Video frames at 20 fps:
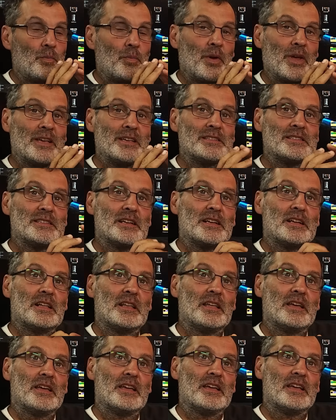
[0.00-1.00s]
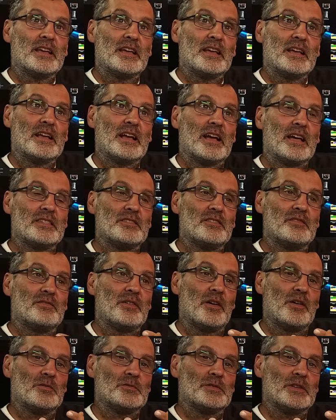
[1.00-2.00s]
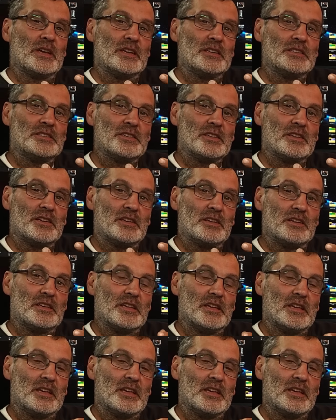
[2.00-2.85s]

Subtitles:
Basically, at the foundation,